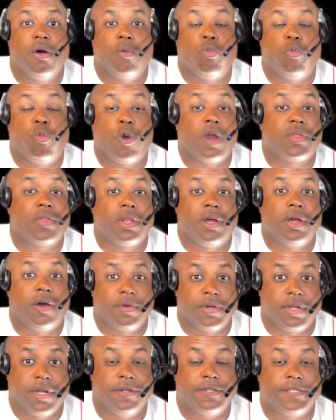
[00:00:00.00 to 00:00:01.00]
where the loan
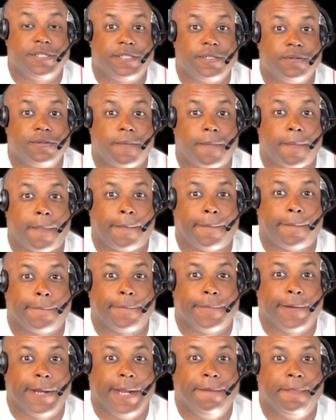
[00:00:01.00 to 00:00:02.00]
goes,
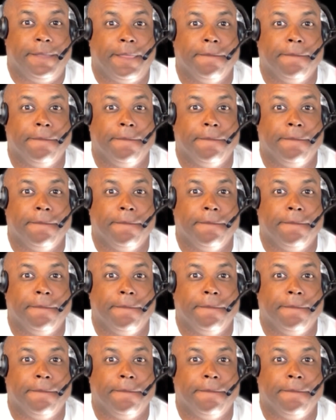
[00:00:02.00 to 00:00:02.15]
right?